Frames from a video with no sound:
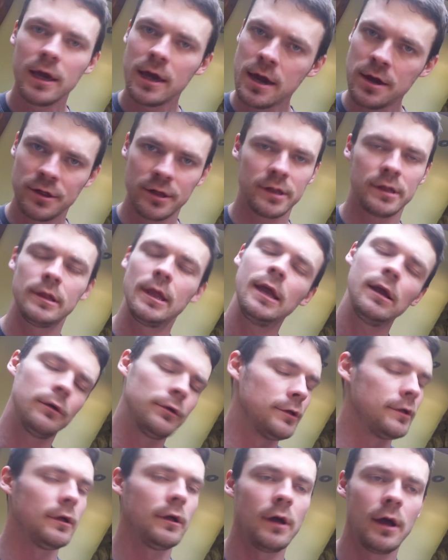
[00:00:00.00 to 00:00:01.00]
he just
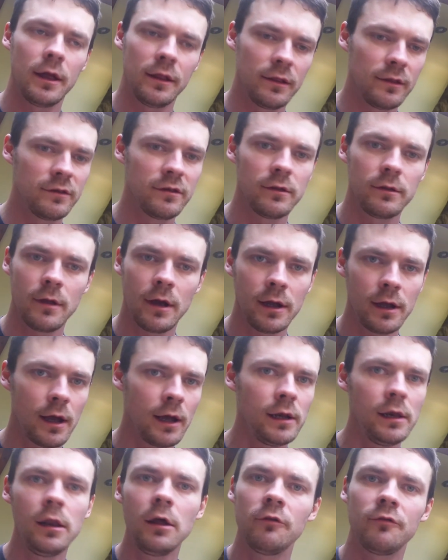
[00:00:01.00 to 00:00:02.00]
nails it, and
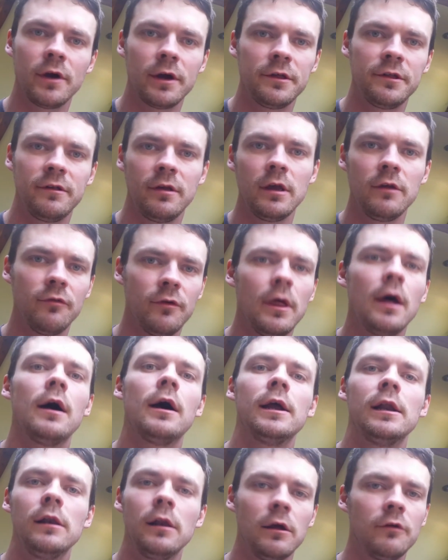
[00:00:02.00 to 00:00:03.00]
I love Ice-T for that.
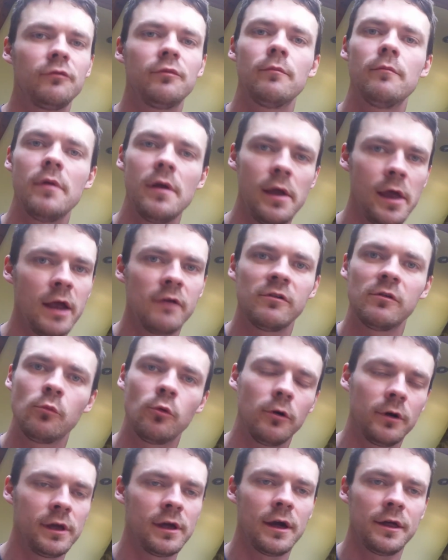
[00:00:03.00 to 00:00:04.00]
I love hearing
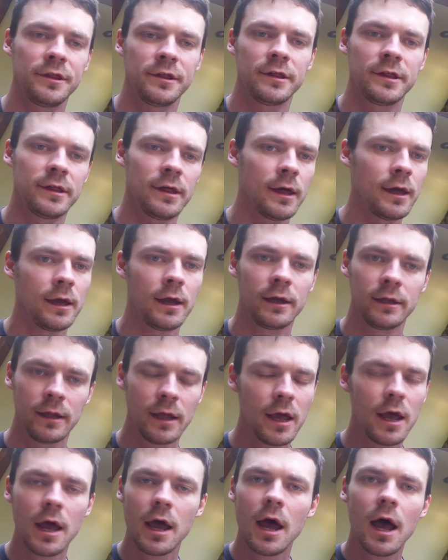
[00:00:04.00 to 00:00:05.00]
what he has to say.
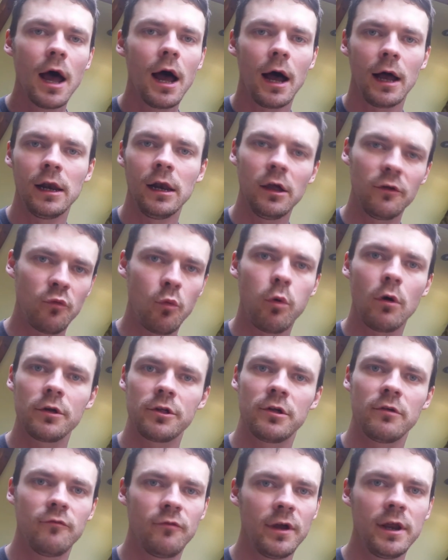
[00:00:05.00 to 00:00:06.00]
I love
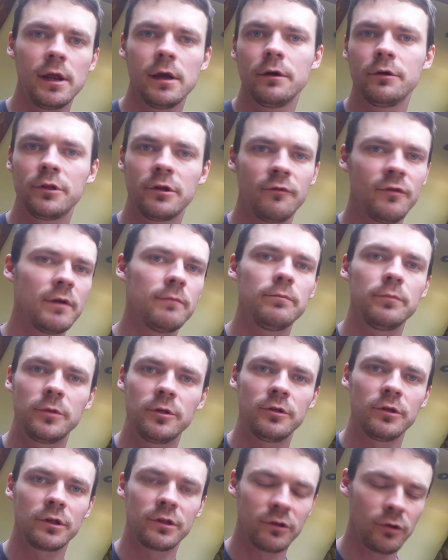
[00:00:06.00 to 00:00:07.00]
watching videos of him
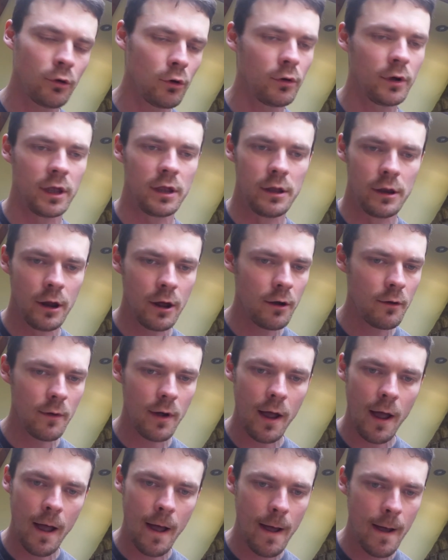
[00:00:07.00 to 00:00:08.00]
just talking, you know,
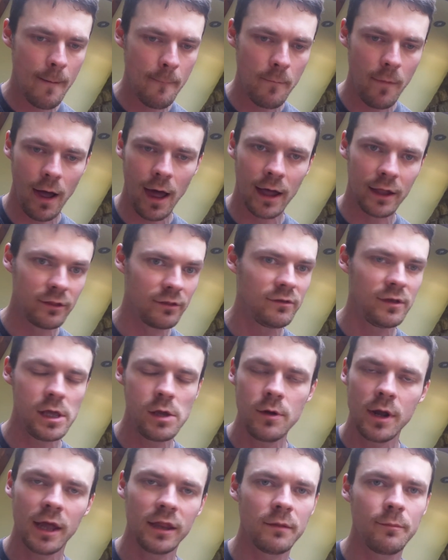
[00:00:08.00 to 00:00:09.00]
and
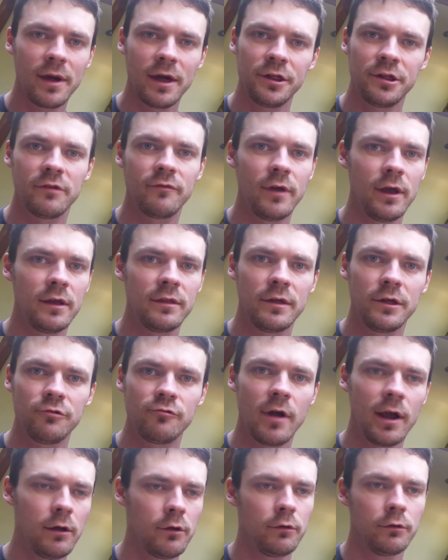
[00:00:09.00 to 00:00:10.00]
you get the best of it in this
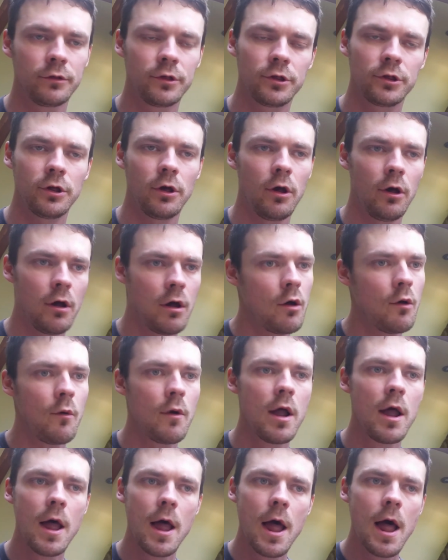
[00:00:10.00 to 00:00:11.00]
record.
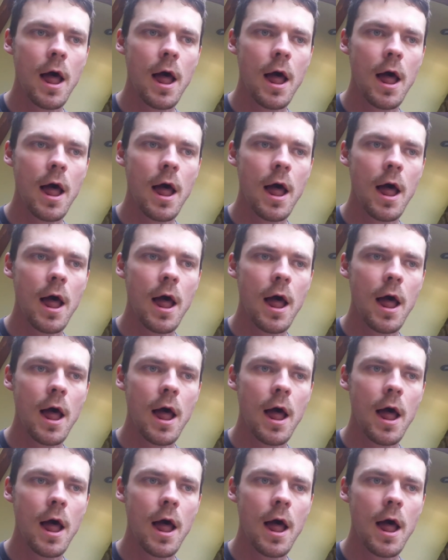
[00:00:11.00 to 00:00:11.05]
So